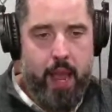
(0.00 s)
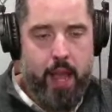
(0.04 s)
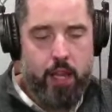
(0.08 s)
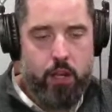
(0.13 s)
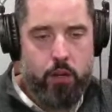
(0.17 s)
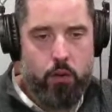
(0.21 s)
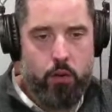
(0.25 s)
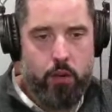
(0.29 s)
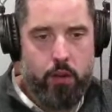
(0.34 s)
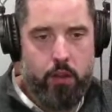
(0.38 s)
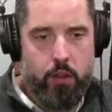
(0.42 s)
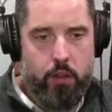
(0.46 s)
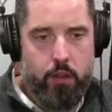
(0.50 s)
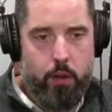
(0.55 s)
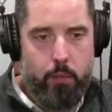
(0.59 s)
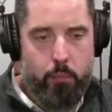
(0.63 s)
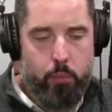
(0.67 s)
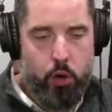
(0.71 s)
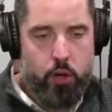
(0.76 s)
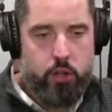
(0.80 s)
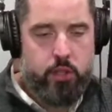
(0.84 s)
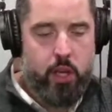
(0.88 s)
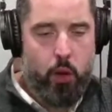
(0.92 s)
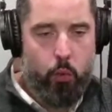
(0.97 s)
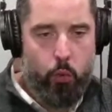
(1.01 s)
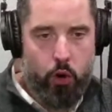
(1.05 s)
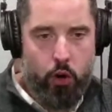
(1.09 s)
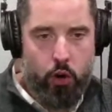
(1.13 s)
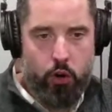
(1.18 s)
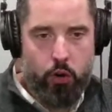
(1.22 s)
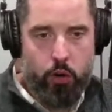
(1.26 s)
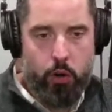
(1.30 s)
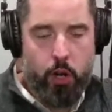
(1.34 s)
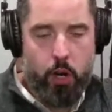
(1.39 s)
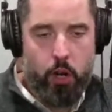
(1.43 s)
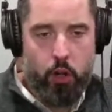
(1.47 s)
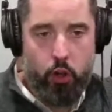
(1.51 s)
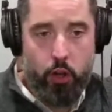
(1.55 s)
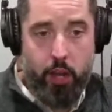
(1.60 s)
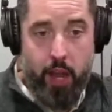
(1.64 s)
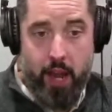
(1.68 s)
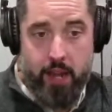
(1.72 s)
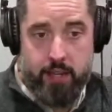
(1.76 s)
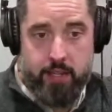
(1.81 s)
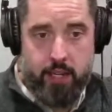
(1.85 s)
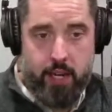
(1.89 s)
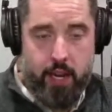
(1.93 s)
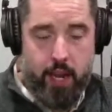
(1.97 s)
And the books that we're going to
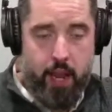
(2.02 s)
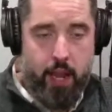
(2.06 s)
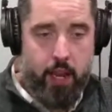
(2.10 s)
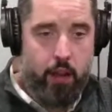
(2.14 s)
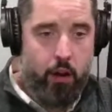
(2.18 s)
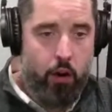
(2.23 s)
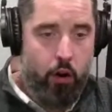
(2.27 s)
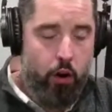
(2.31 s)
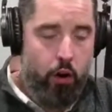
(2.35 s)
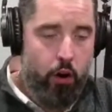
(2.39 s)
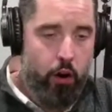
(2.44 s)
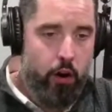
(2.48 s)
look at today